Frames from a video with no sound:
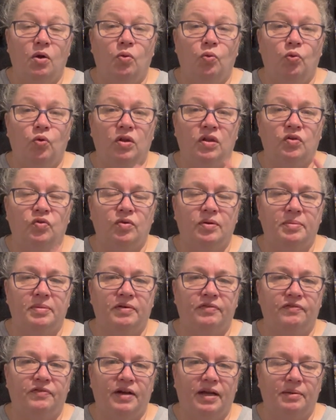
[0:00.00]
Wool and Women
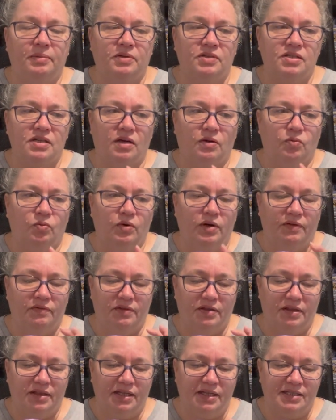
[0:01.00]
Fibers on one of
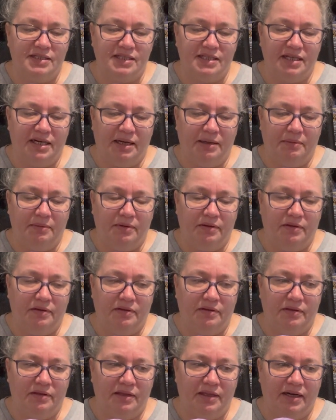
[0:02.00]
the things that I
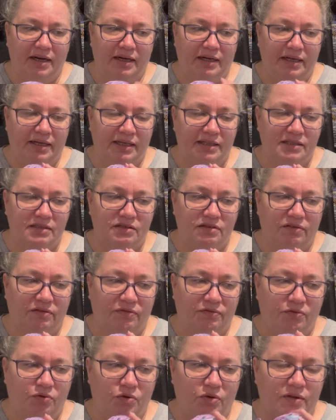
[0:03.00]
knit
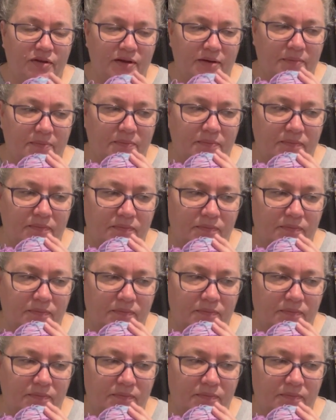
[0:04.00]
for them,